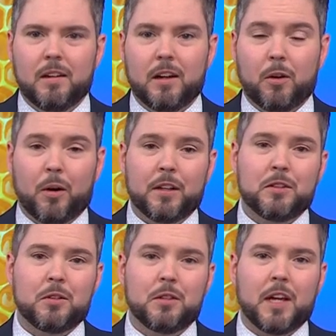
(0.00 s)
According
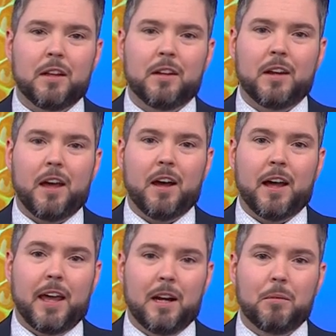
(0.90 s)
to Dalan
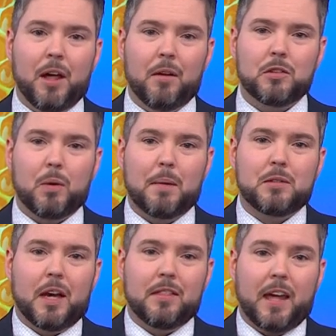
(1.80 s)
Animal Health's
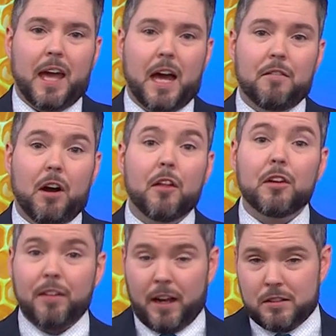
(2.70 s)
website, they have
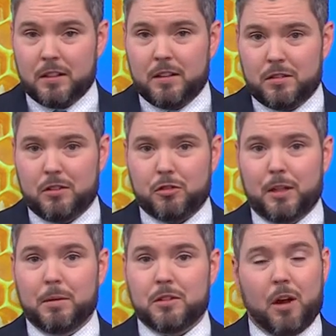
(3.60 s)
other vaccines and
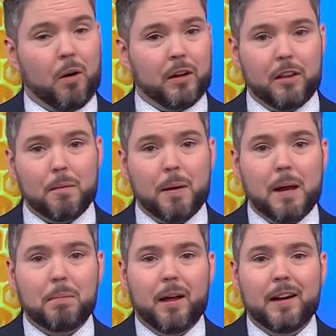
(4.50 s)
treatments already in the
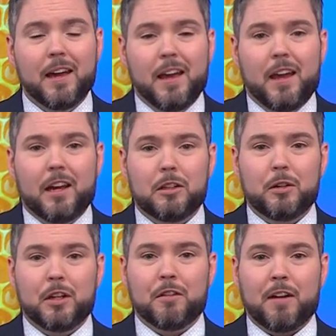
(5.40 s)
pipeline,
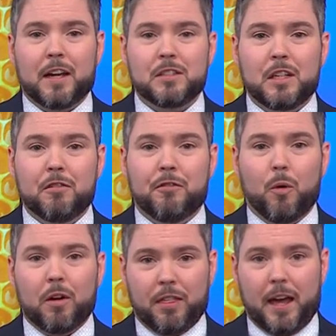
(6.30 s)
including a vaccine
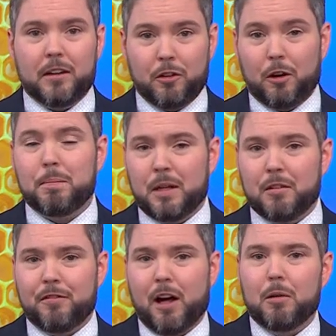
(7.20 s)
for that
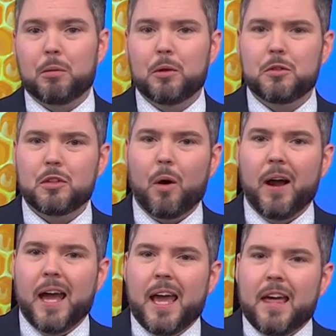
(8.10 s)
European foulbrood. So
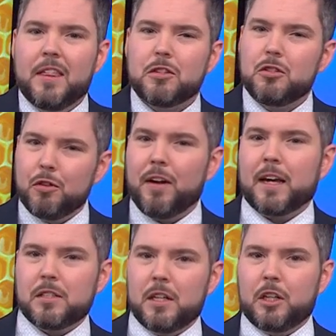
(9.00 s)
this new
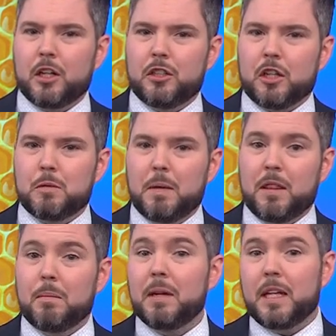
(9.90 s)
vaccine could just be
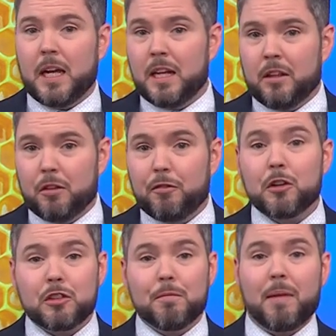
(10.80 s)
the beginning, the
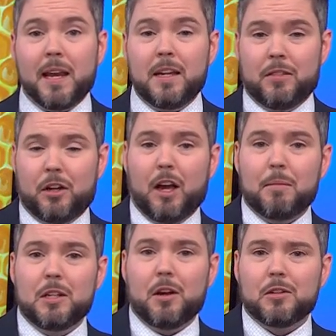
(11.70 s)
first of many in the
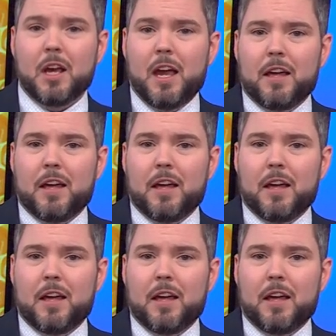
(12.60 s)
coming years.